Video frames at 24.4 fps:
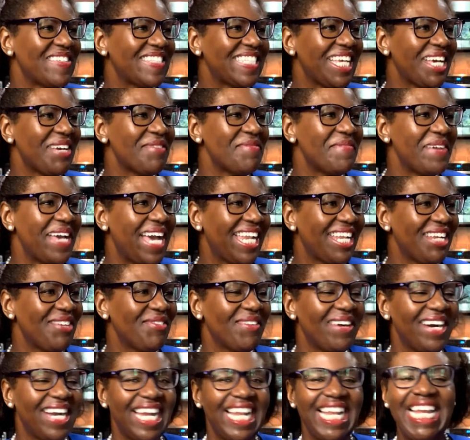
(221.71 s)
yet Maddie
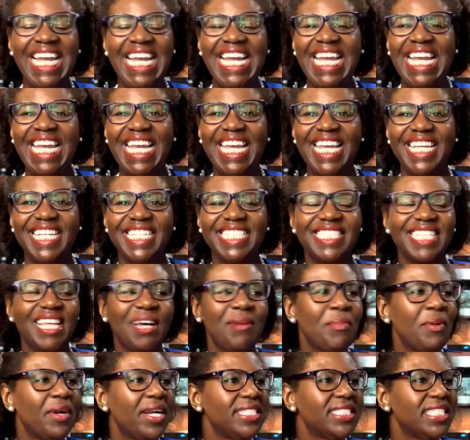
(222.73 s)
White is
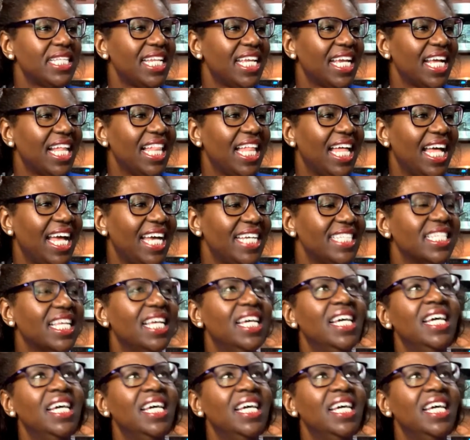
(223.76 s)
present in class.